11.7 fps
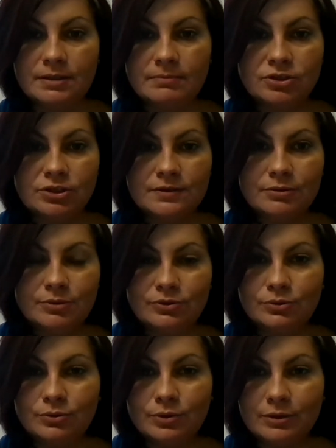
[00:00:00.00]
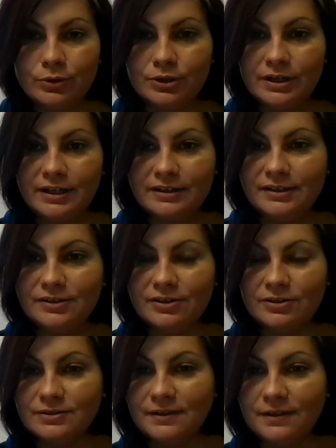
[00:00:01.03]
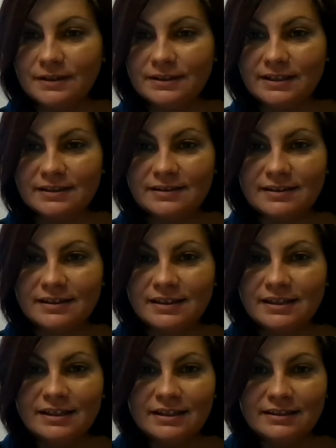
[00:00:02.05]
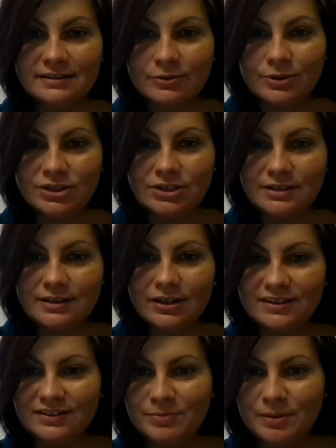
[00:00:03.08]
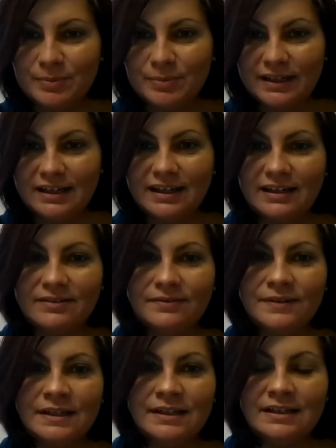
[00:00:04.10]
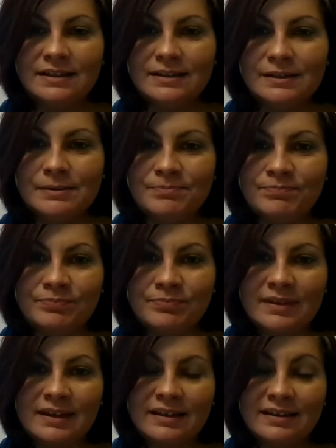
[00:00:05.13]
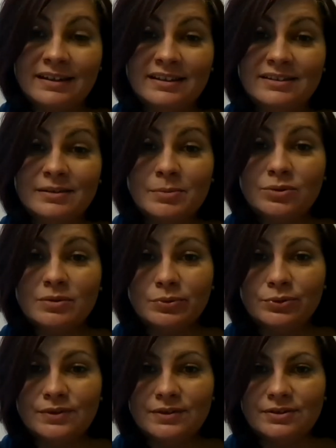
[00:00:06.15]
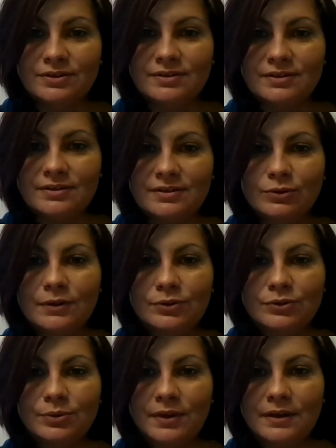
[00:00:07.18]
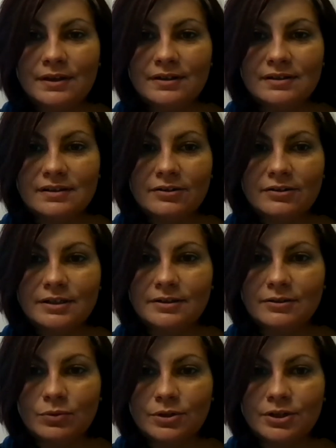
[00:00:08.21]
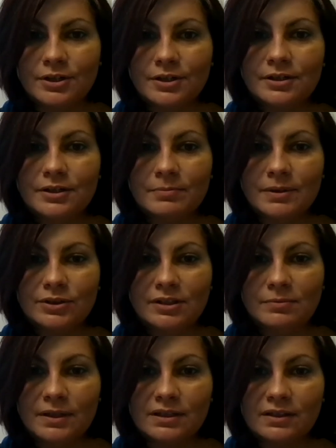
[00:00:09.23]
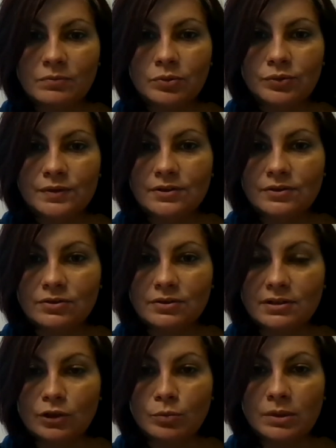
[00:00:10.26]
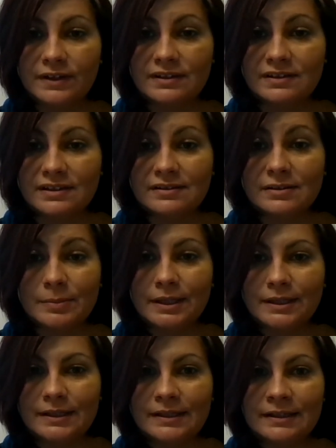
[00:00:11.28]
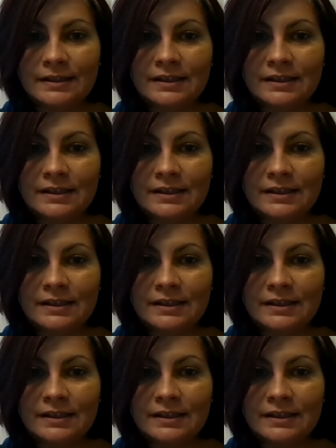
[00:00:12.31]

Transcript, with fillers: I'm just going to, and we're going to end here because I think that's a that's a question that a lot of people have, um, and it's about the boosters. Do folks within the accelerator worry about the impact of boosters on the global vaccine supply?